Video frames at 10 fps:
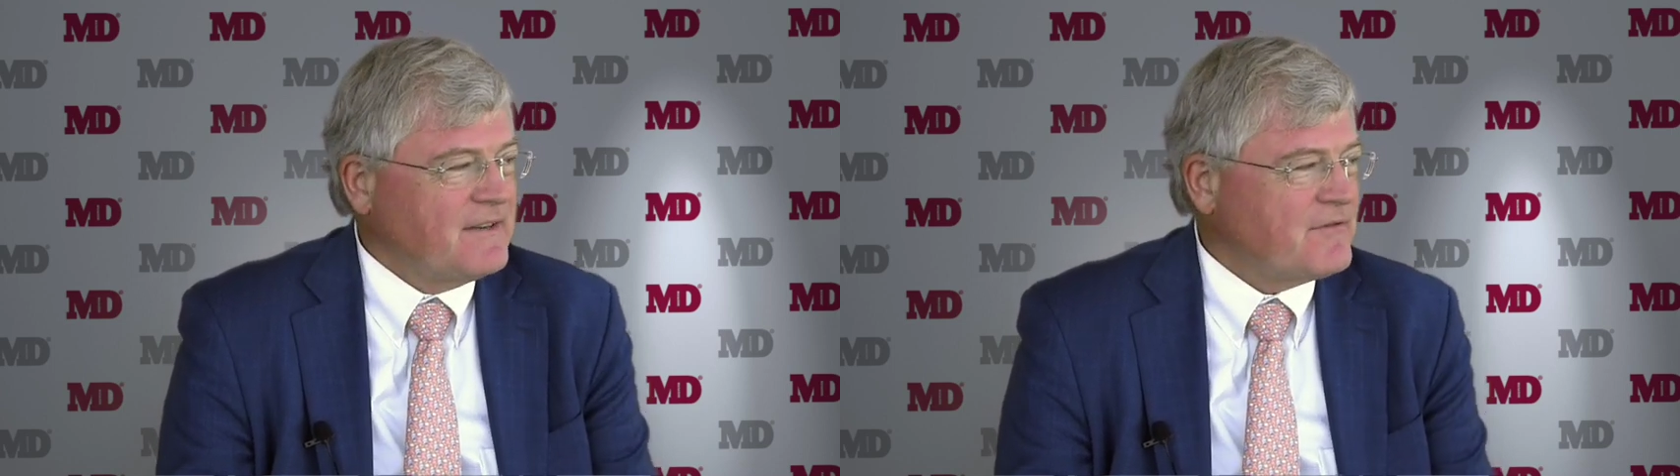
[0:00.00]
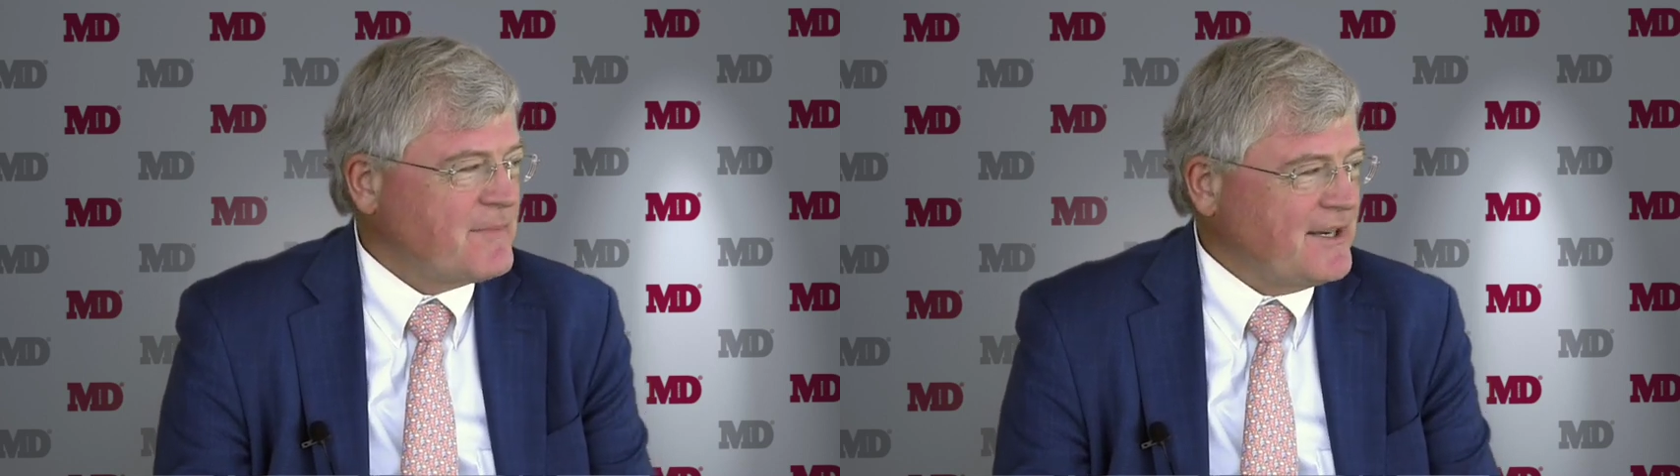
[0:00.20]

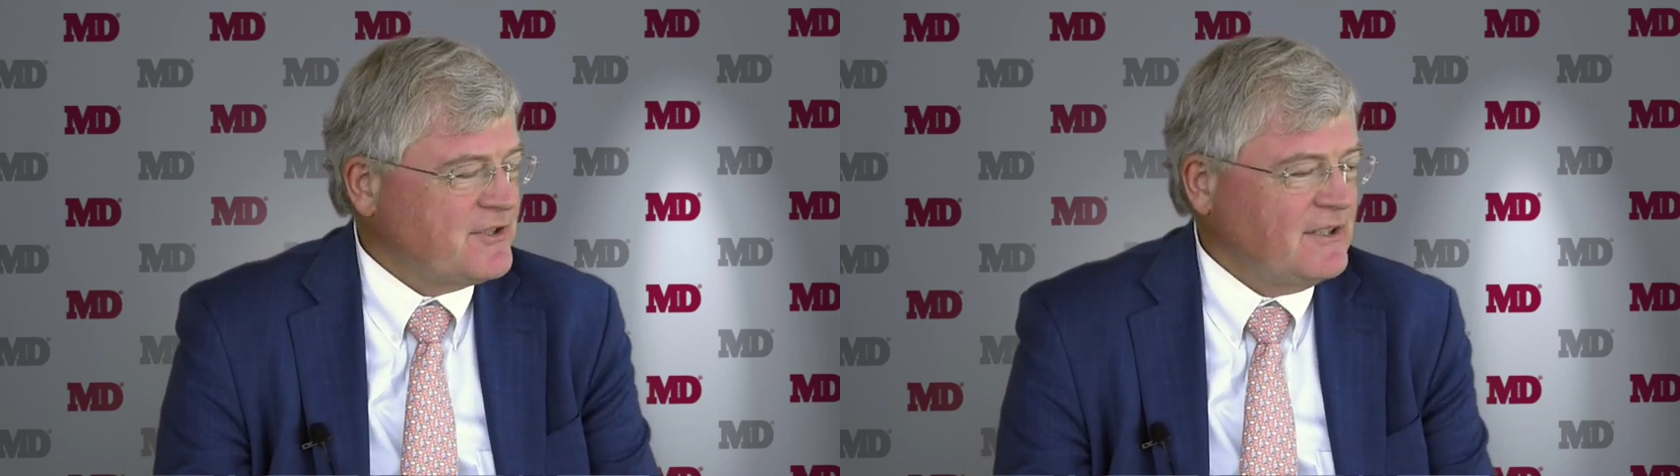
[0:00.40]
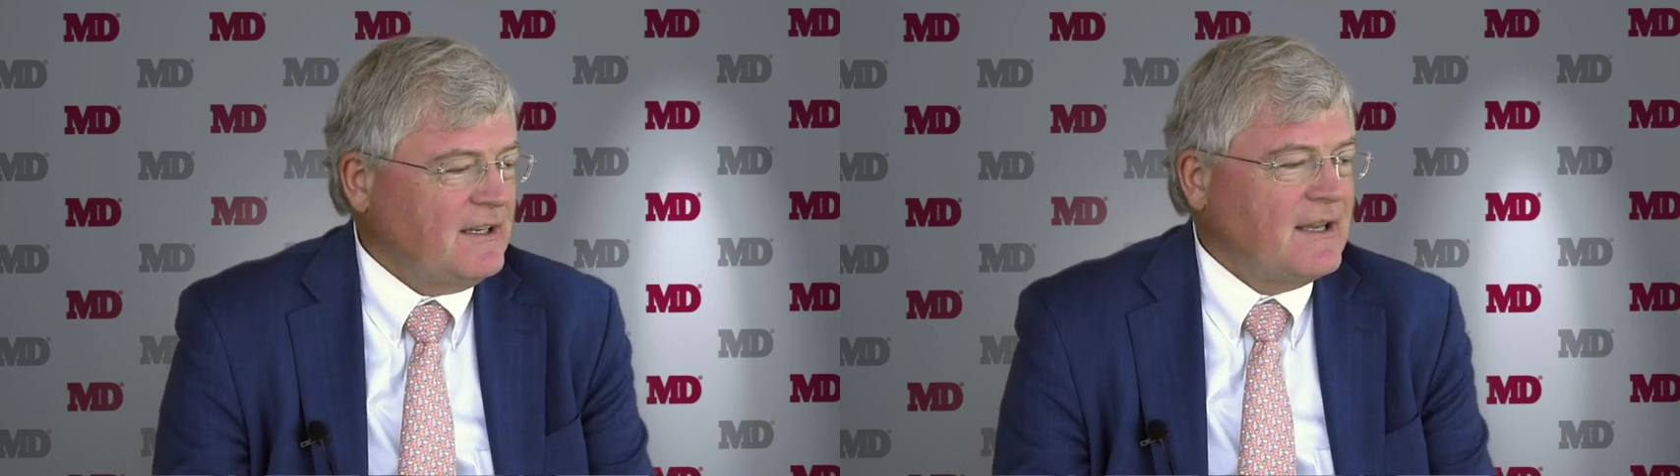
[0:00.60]

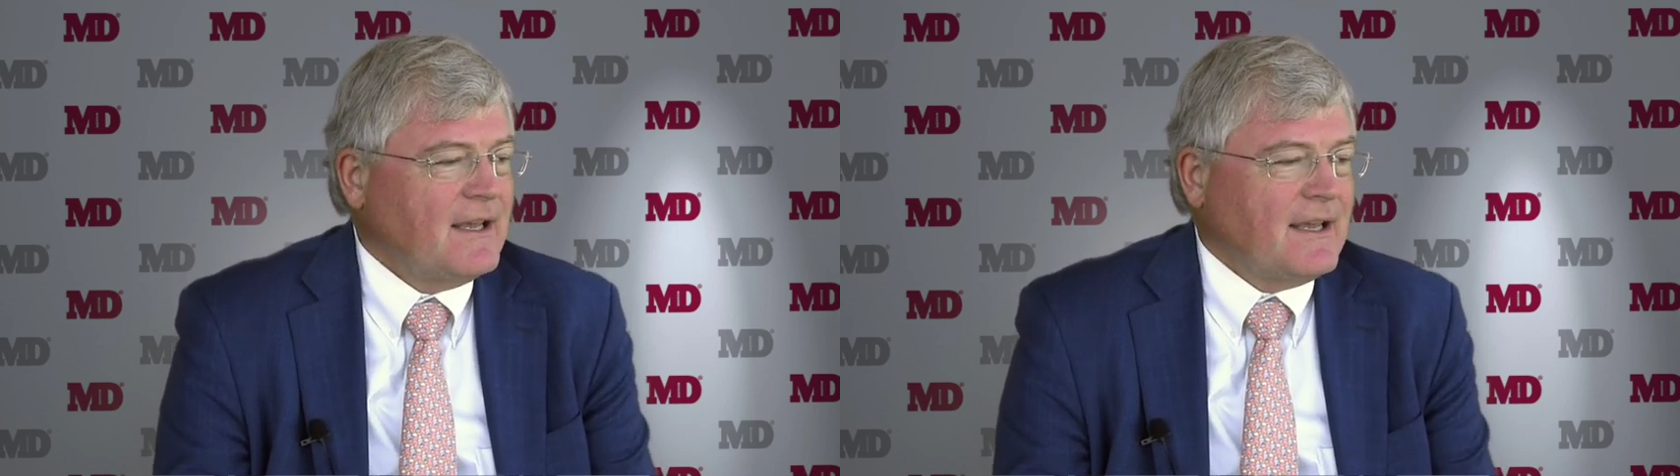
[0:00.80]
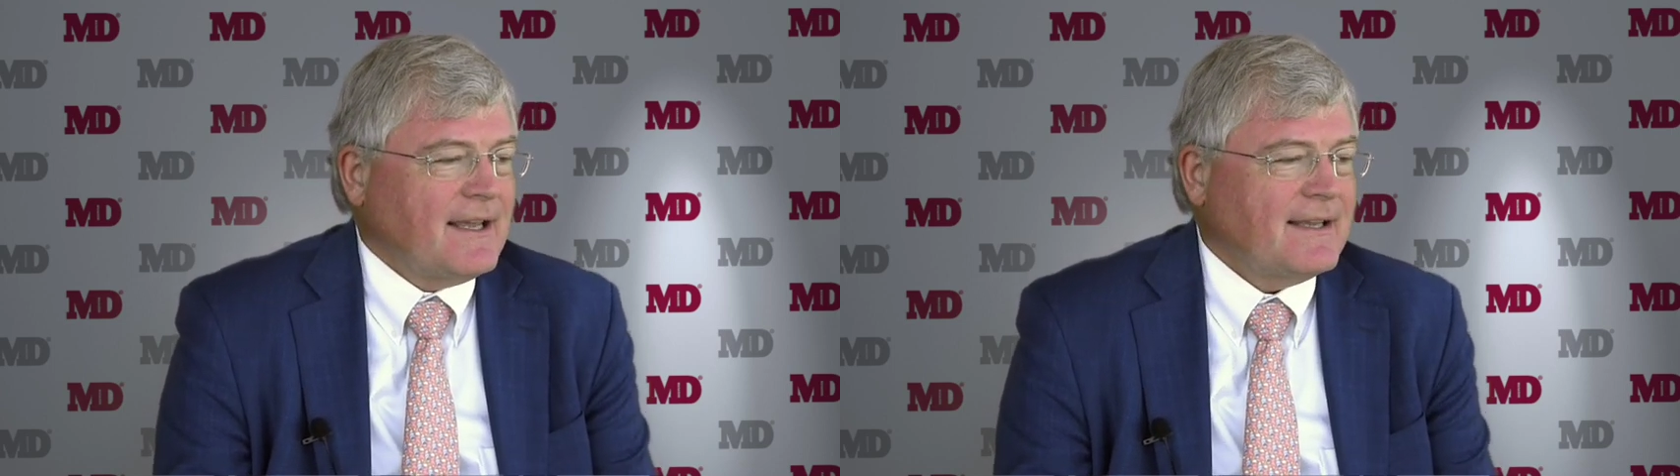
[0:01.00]
information,
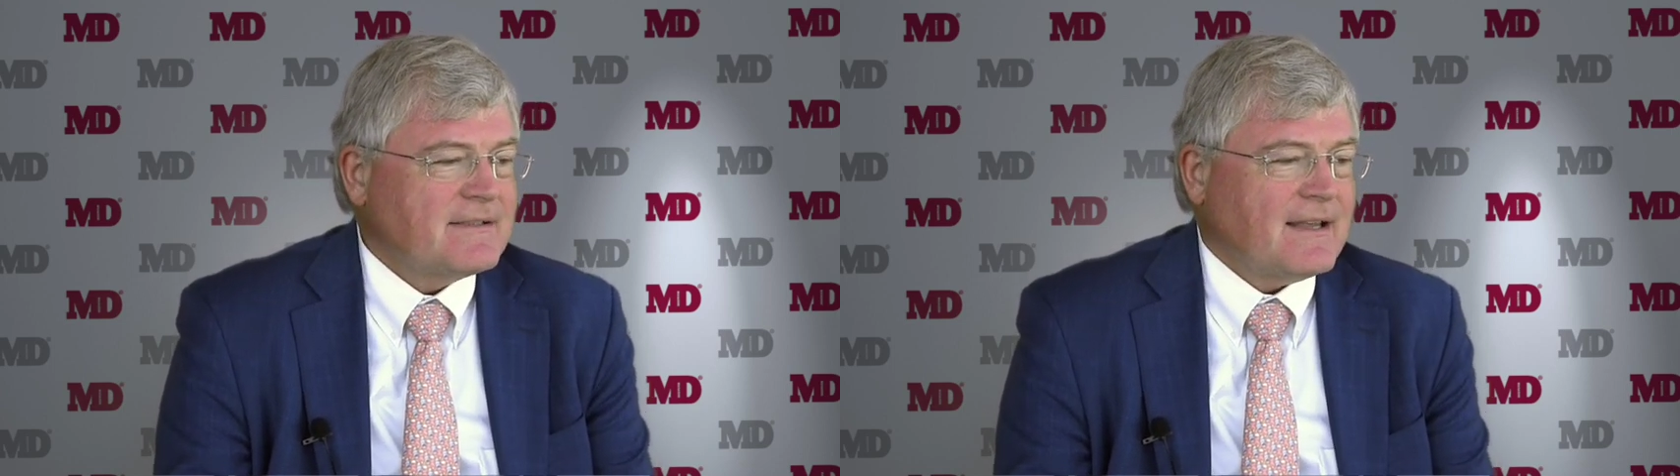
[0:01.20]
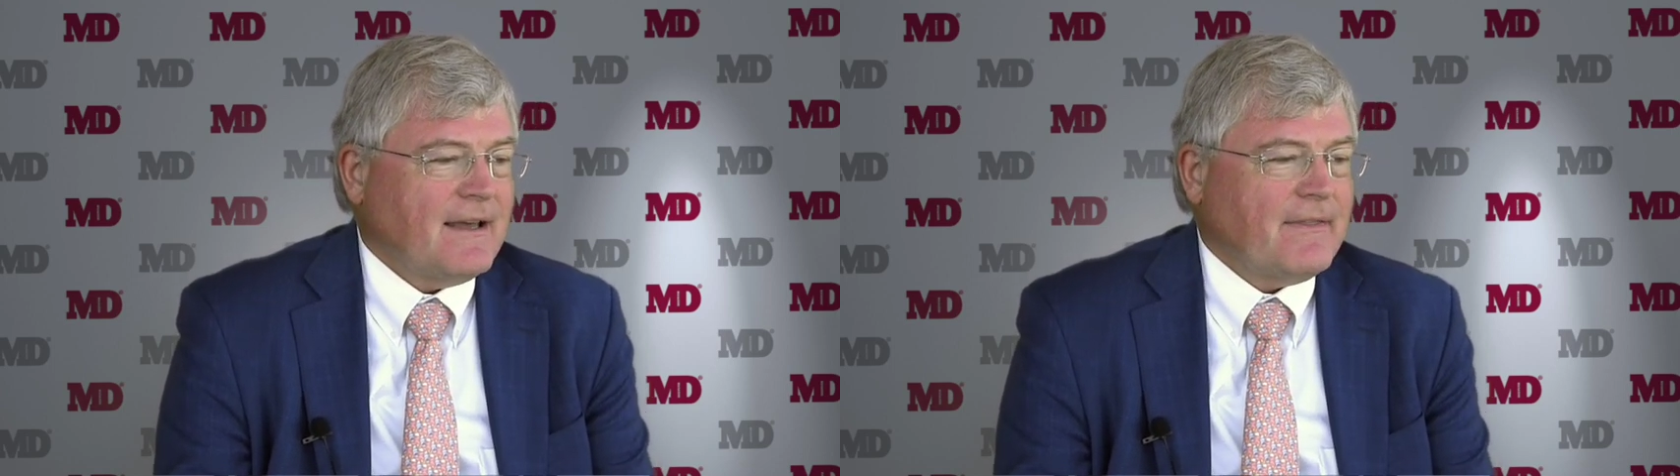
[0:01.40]

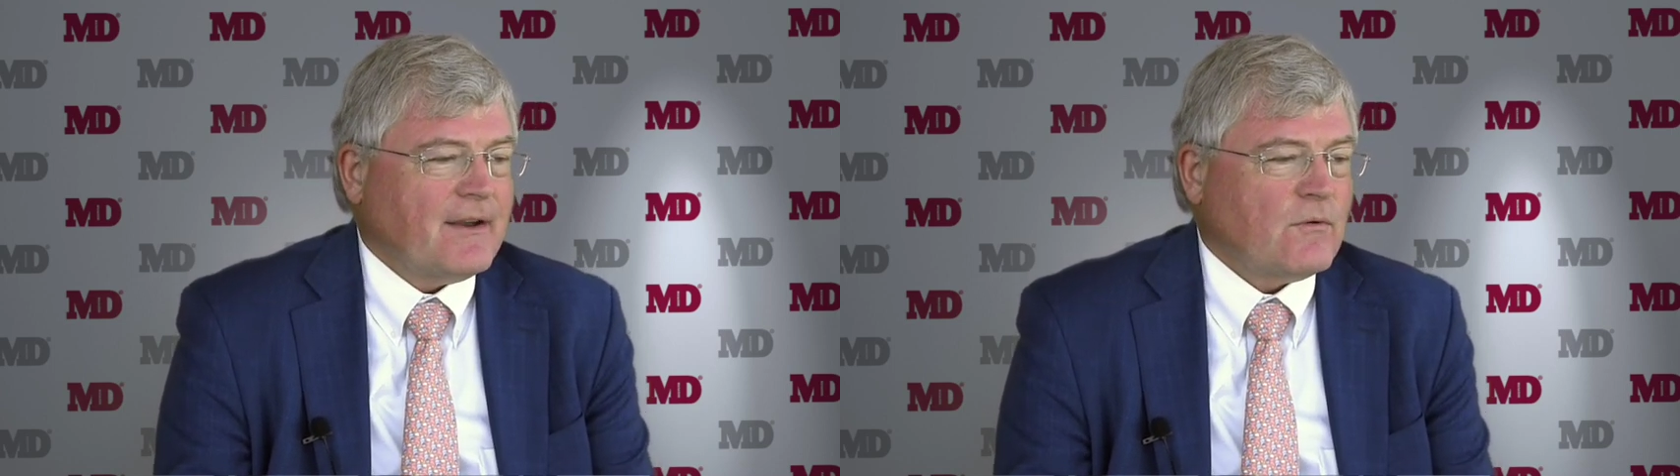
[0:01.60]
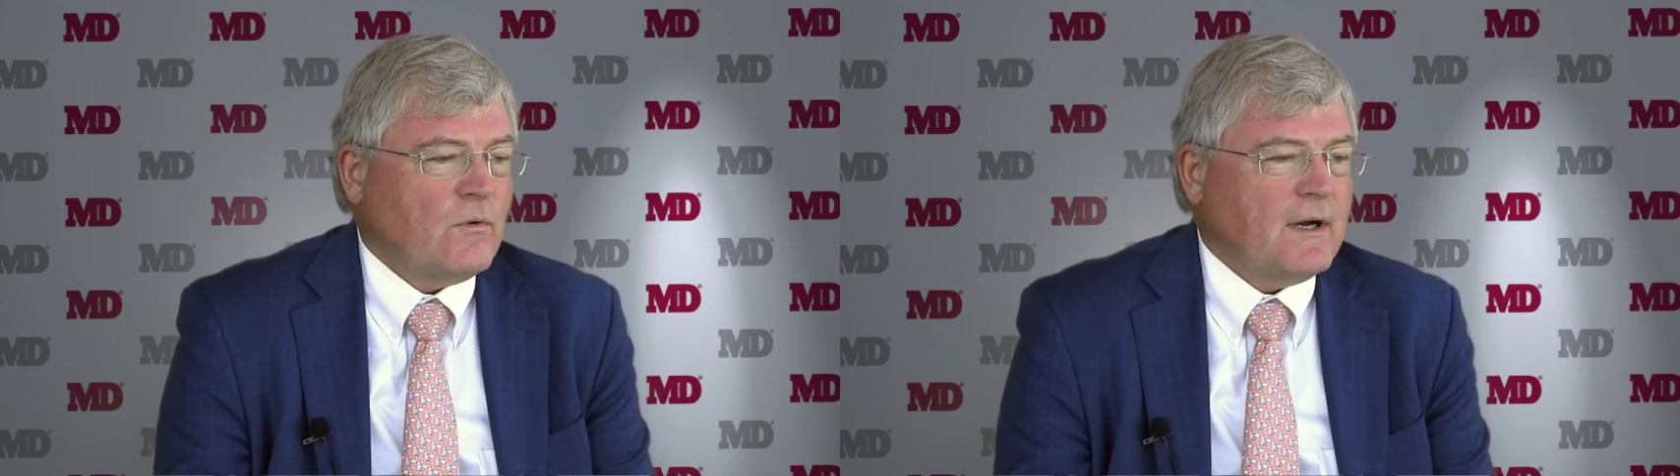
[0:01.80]
is that
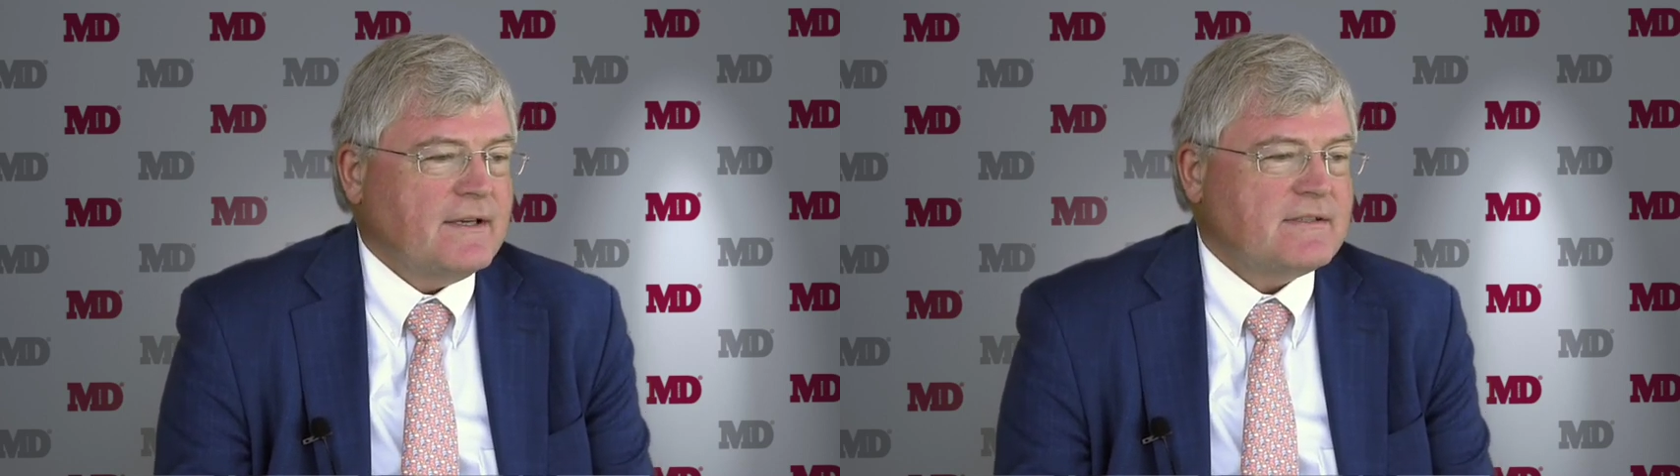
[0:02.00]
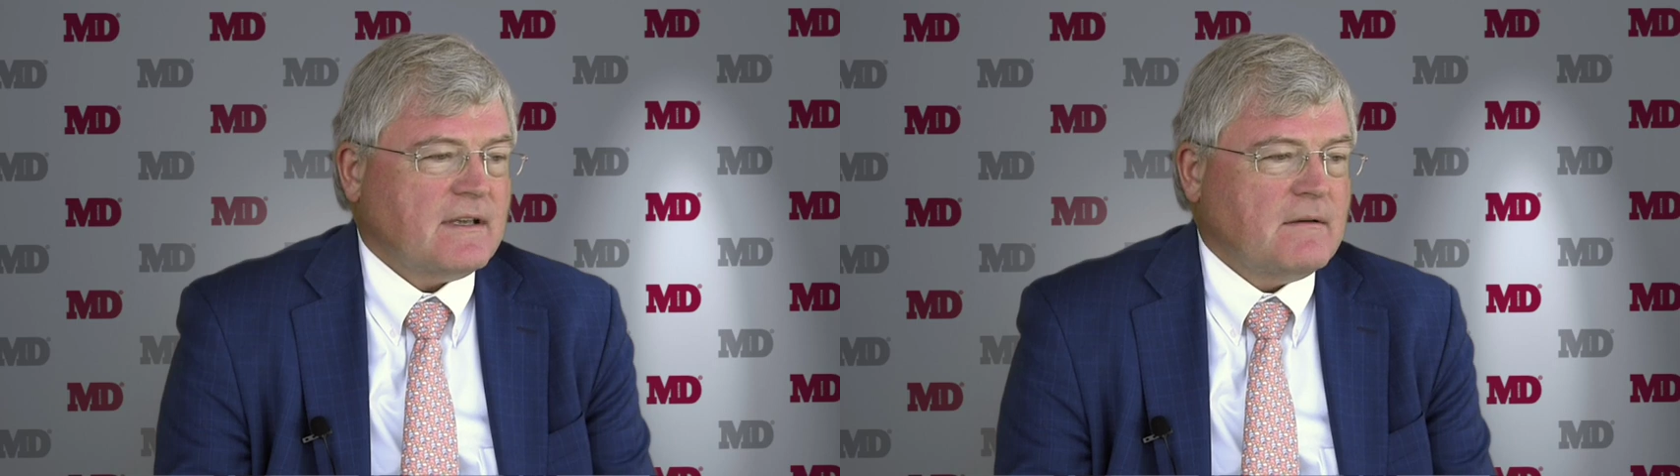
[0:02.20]
there
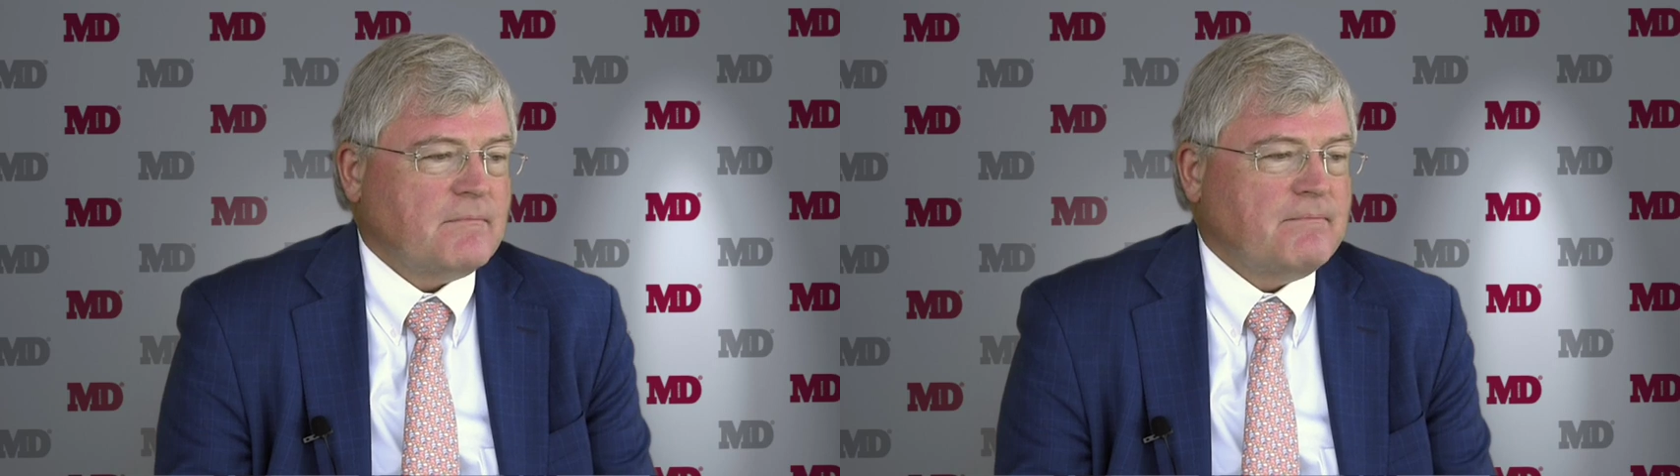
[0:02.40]
was